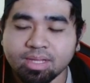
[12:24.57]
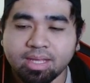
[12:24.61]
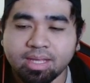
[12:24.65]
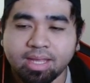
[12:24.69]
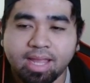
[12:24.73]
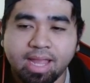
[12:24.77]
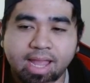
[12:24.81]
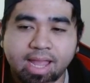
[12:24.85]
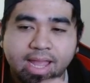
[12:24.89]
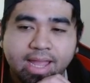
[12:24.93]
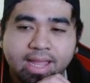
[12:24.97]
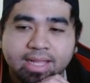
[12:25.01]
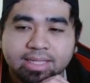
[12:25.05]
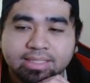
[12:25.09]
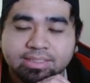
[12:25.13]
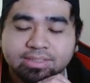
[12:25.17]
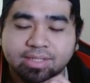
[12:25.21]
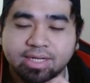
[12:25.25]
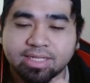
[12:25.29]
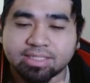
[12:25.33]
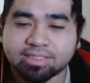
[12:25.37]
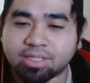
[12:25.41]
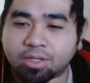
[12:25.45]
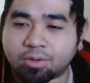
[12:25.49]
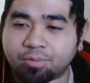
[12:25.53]
And so
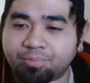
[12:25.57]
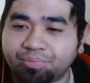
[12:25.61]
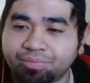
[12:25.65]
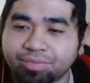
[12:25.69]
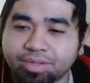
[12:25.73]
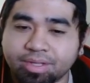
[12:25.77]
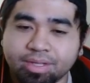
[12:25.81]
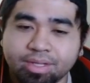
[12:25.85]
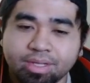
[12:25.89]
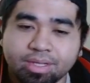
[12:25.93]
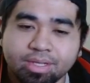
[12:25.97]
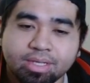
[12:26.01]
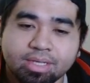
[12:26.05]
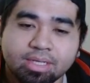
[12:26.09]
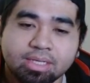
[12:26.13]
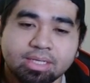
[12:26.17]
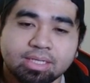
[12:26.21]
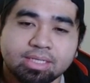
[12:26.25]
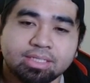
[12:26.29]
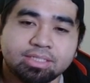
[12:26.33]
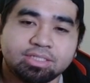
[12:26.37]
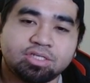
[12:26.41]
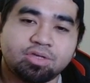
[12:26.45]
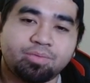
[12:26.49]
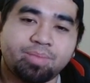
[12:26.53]
let's go.
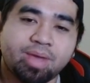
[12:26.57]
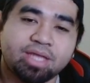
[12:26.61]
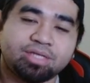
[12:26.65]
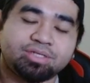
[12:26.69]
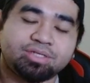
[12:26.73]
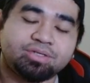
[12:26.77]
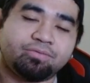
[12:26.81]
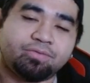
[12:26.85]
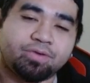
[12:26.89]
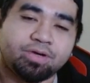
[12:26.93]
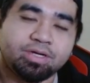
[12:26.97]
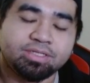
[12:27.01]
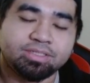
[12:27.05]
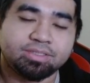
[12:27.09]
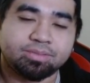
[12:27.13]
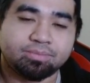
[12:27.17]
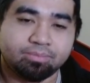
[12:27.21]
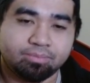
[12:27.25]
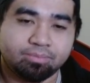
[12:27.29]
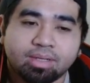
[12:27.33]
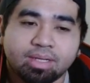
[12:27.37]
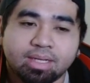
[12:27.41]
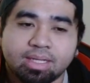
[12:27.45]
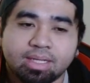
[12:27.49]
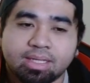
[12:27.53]
So Mansion first.
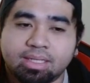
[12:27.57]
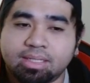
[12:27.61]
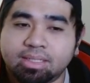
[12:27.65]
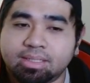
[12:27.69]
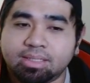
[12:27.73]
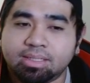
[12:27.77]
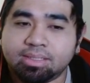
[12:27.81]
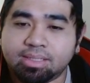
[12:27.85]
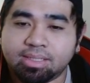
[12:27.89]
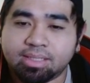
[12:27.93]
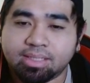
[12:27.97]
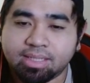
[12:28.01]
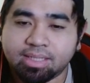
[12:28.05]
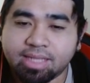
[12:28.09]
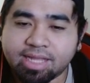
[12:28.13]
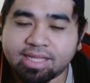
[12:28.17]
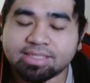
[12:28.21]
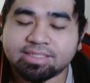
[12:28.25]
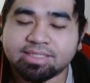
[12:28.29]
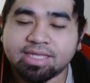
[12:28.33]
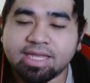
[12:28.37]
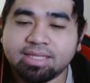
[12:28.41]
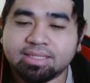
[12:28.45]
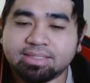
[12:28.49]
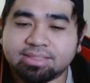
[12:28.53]
Like I
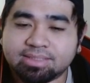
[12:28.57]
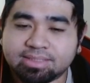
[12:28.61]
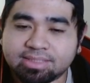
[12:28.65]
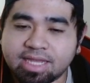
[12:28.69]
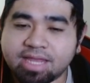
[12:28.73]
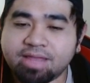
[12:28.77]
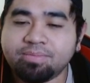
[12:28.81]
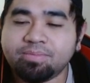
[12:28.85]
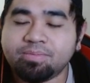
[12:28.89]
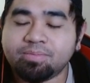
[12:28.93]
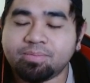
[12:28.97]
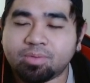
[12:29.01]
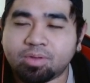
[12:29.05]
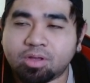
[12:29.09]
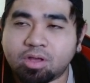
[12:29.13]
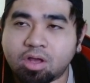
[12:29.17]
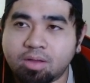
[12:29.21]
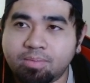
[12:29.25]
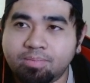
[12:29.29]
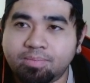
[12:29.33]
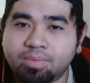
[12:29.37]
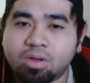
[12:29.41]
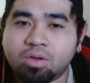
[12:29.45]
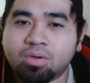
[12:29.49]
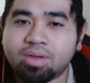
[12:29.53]
said, same
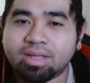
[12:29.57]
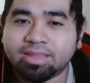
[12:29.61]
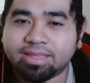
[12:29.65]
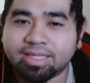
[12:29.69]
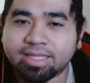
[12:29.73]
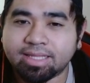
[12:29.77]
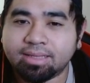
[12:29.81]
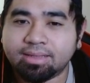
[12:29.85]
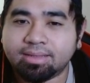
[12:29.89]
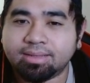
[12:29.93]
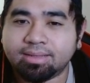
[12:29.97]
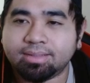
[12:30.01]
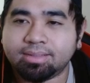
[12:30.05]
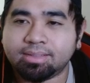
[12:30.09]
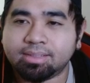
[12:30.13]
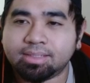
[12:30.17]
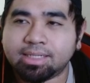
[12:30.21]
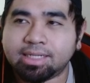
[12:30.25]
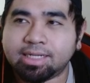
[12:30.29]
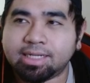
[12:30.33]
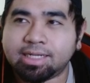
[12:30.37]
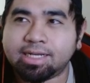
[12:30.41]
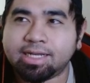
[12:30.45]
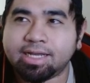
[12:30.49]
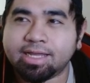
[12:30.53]
combo until
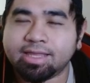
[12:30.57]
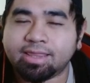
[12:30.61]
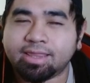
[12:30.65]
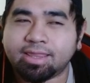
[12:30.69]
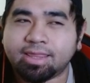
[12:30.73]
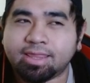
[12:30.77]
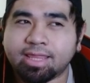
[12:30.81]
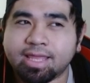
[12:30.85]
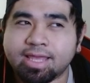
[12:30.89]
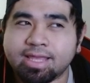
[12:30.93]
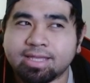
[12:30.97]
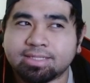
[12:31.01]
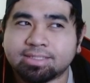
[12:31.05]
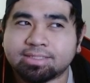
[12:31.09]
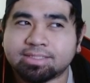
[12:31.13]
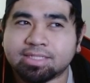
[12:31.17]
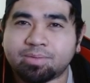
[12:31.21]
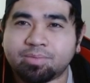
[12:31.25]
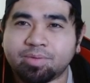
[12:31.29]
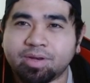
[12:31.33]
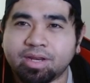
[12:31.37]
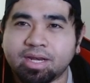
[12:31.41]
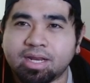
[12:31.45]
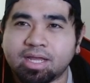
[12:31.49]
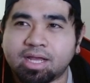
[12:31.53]
I think
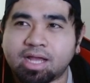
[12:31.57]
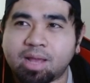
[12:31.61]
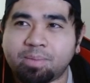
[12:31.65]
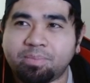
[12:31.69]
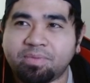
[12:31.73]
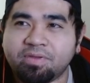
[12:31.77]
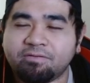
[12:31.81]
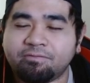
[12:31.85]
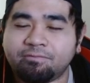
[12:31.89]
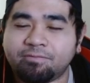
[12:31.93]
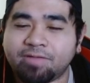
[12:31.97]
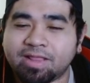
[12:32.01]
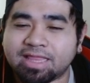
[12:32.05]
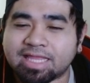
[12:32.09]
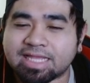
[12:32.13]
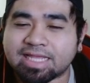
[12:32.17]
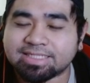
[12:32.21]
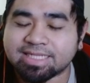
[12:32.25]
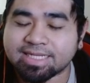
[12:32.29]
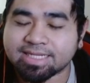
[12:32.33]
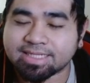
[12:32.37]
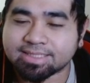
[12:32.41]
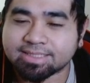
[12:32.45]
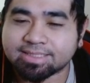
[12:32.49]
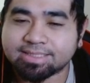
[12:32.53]
summoning the copy of
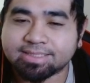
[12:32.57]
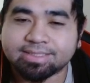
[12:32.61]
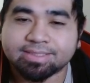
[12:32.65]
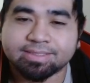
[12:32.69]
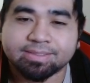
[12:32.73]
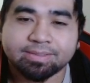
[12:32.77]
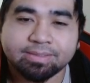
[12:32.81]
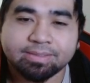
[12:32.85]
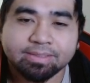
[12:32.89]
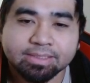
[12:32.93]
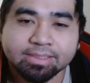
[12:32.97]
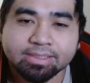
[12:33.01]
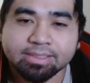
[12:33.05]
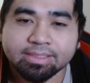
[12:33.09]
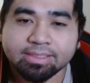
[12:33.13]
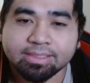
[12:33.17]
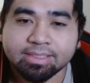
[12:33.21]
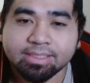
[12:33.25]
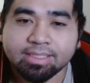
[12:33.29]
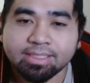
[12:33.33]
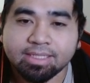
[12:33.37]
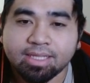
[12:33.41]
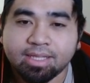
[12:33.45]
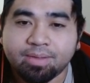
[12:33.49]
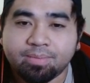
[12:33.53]
Fantastics.
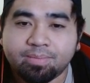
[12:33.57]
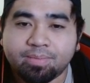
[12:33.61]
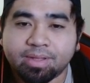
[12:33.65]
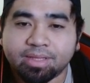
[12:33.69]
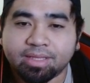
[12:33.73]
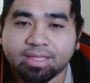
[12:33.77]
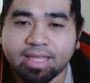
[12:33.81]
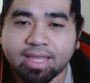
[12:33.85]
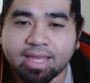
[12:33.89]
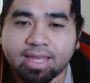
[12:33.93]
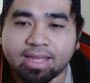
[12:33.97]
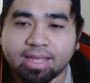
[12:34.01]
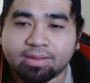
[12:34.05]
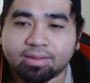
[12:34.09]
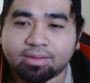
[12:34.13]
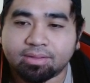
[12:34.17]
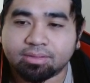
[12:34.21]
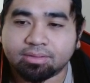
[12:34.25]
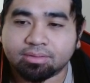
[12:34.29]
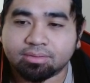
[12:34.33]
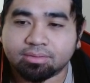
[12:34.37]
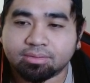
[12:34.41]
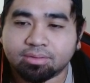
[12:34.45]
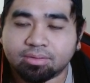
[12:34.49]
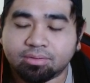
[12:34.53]
But yeah,
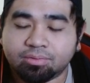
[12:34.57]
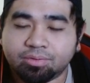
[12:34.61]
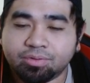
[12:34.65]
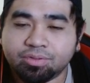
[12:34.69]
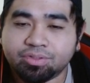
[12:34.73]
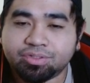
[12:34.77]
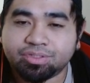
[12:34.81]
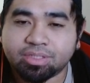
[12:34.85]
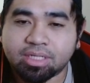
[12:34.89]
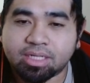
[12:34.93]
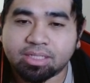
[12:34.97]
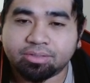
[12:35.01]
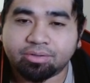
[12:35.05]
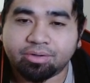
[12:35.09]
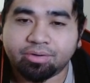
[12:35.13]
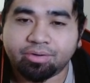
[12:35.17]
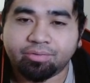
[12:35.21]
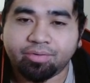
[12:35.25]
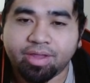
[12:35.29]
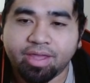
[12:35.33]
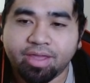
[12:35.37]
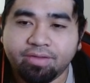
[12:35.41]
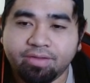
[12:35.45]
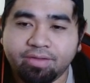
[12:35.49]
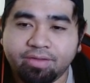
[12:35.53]
Rouge Doll to the
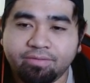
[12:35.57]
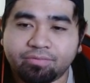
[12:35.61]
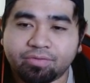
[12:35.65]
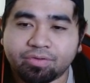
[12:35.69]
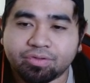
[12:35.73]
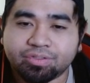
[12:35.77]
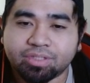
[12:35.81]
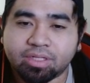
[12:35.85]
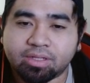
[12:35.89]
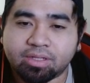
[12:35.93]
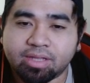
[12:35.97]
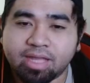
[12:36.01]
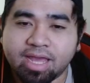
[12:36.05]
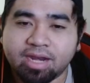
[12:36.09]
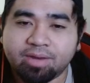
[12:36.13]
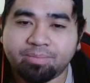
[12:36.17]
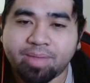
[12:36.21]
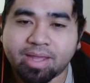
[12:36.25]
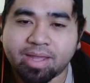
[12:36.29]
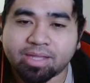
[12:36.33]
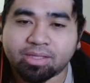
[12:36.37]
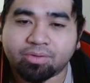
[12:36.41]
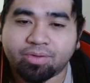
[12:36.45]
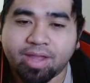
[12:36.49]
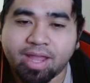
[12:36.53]
grave, Rouge Doll added
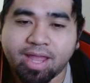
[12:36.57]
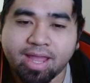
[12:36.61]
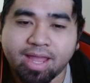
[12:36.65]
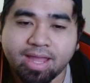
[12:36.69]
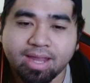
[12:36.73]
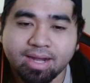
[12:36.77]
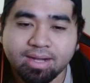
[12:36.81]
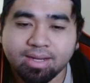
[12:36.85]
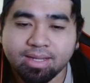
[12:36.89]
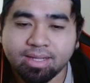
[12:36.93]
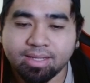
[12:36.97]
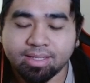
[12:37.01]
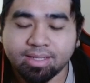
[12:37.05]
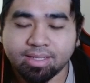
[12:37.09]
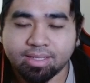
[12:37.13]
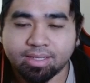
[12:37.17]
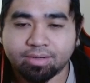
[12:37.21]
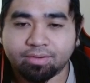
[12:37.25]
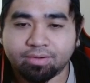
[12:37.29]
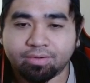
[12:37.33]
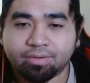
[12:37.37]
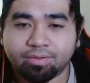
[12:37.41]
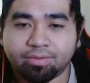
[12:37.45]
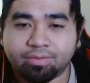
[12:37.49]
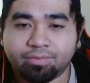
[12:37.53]
back to hand.
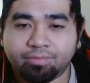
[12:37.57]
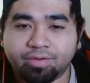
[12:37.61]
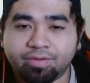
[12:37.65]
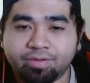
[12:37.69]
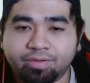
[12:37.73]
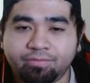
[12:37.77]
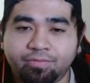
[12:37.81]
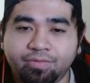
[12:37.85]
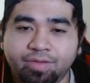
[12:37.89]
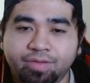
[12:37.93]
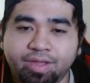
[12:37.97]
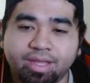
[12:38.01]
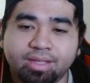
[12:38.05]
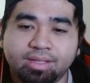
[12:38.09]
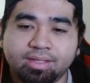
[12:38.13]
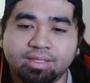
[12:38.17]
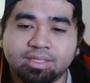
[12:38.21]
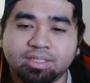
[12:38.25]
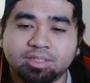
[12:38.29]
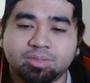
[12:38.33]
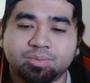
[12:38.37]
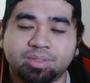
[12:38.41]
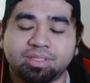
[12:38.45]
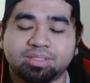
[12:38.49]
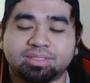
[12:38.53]

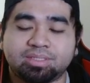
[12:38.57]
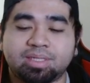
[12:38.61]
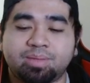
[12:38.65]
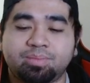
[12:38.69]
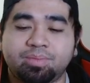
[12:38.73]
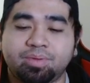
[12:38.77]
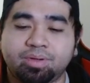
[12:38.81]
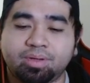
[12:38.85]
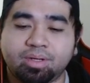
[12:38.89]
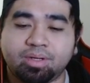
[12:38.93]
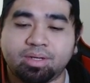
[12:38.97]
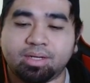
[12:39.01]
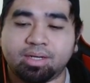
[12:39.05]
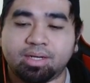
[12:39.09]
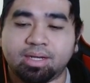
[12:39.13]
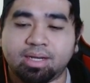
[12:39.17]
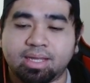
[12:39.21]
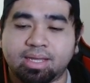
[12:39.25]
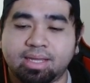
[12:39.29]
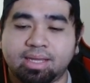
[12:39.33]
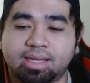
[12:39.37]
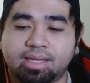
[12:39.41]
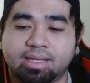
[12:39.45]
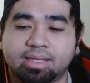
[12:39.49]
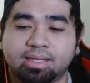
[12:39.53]
Reveal, spell summon
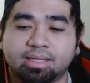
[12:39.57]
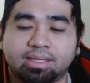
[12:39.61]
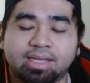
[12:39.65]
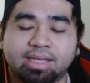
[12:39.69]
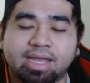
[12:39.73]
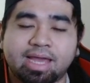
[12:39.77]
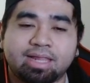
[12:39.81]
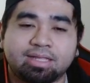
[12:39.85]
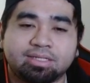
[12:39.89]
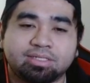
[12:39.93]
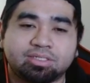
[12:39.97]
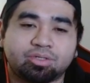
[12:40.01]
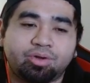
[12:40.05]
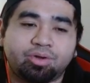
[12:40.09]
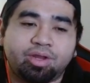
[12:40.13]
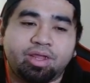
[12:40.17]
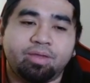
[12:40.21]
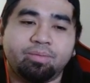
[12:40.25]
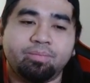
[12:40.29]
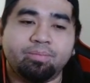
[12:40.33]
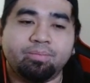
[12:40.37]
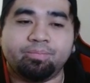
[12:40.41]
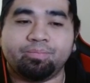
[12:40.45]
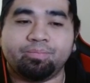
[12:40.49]
the Cattle Scream.